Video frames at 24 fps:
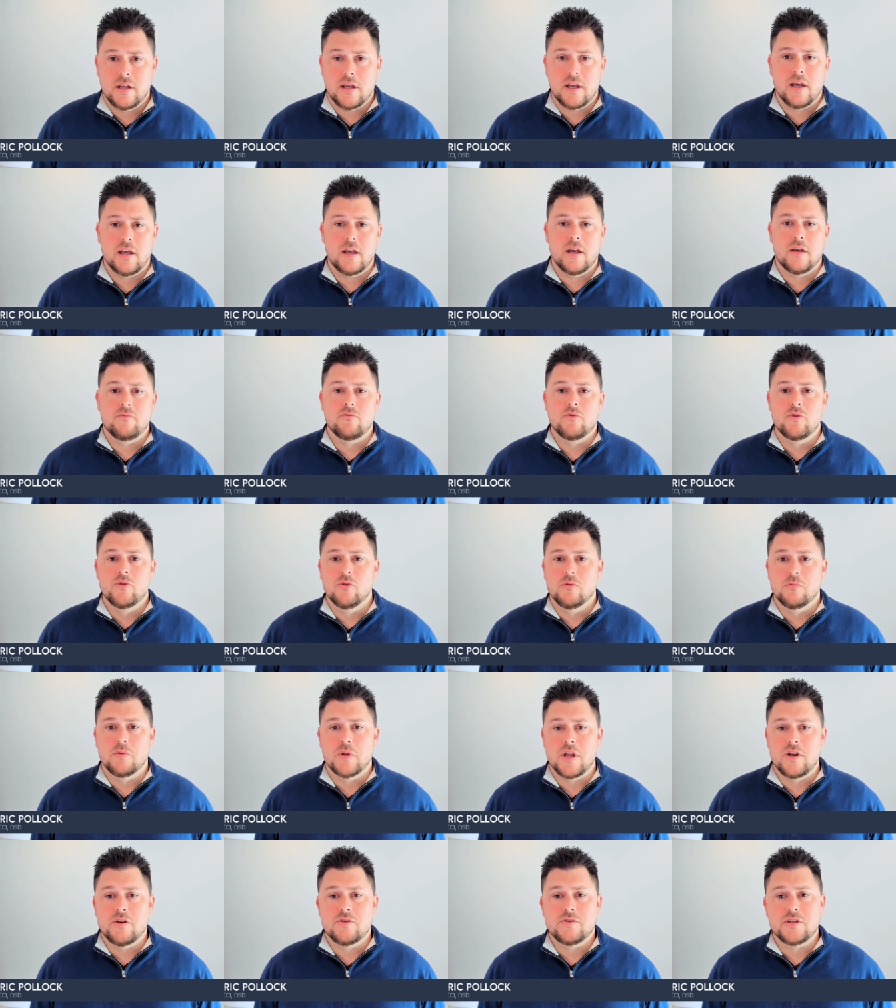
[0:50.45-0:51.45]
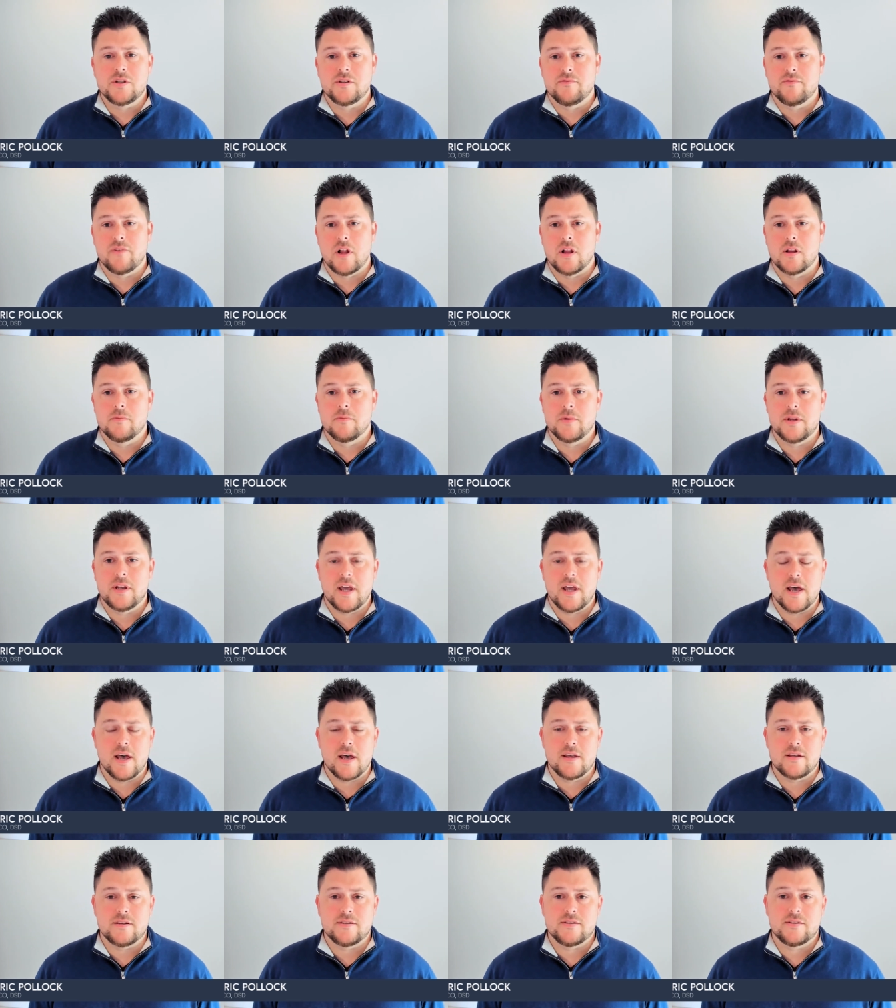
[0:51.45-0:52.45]
and renewable energy development
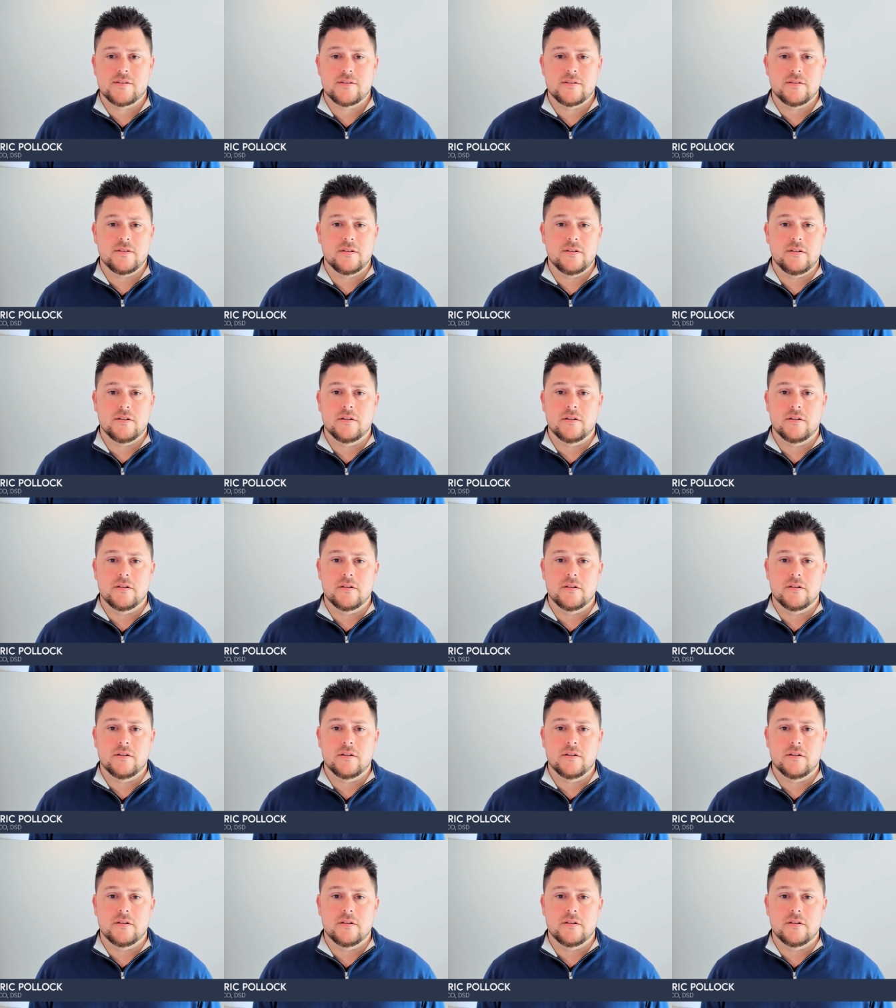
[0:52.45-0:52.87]
has,